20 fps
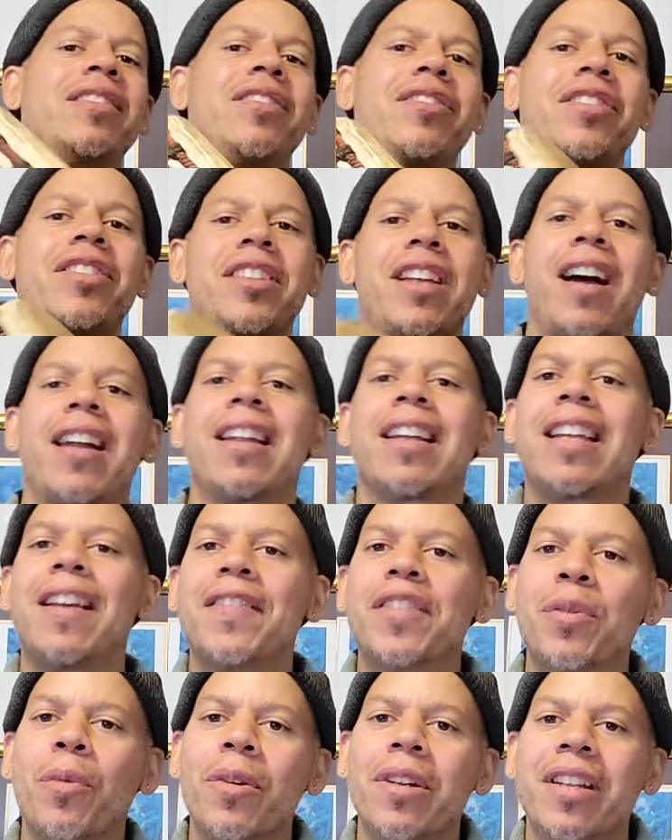just kind of
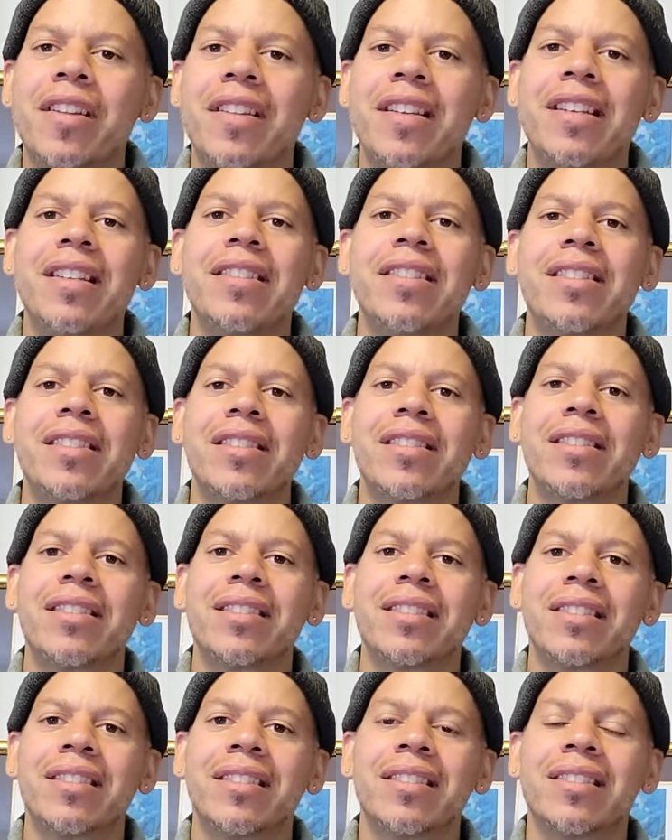gives it one of these,
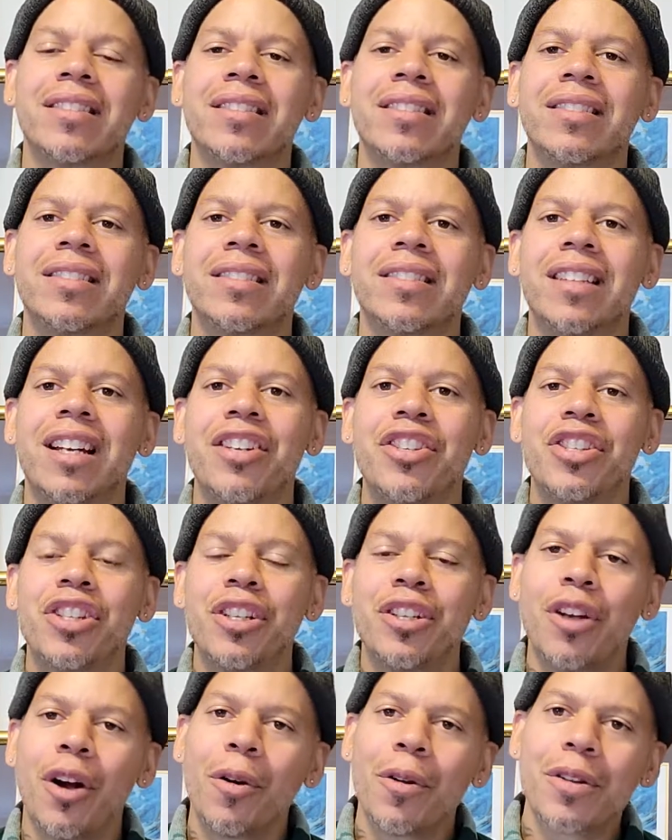and she
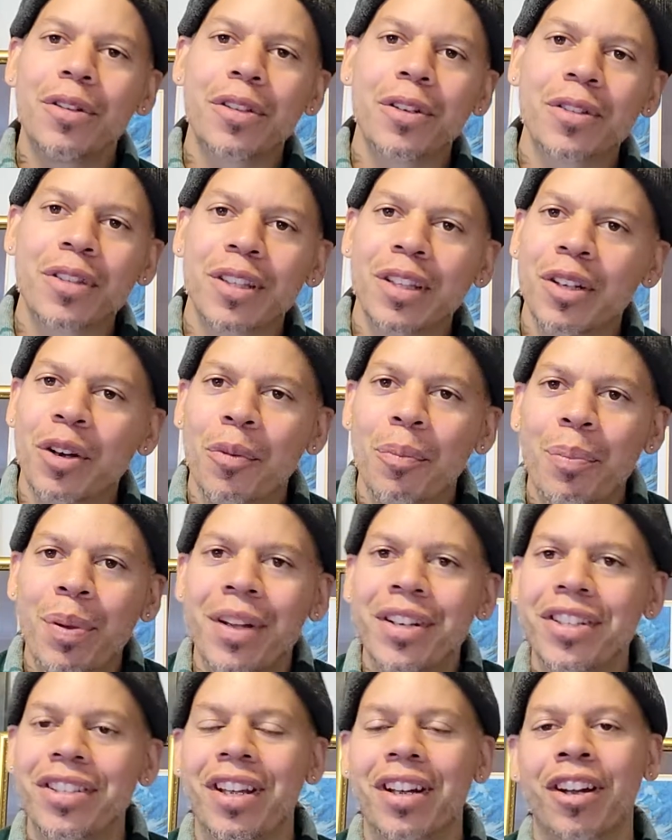notices there's a little
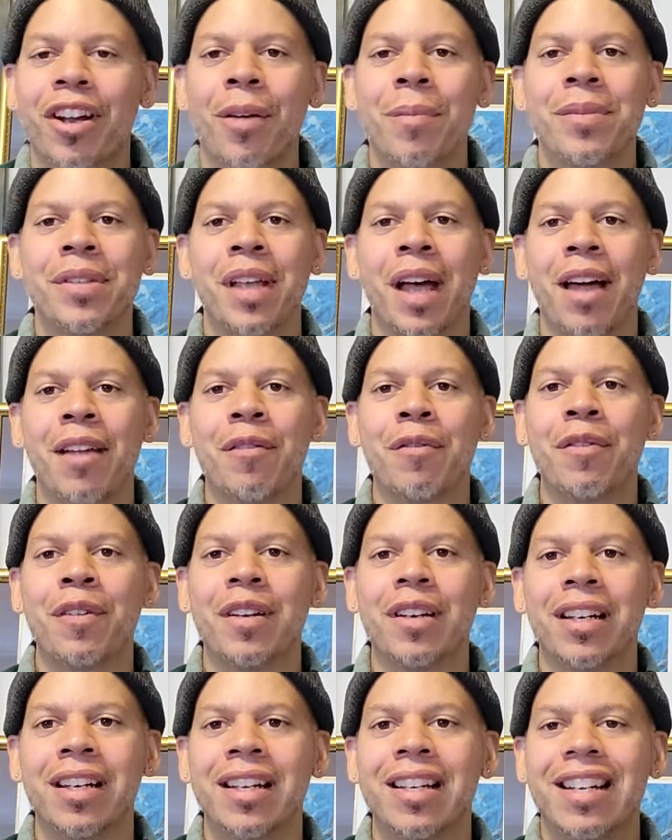pitch that comes out of it.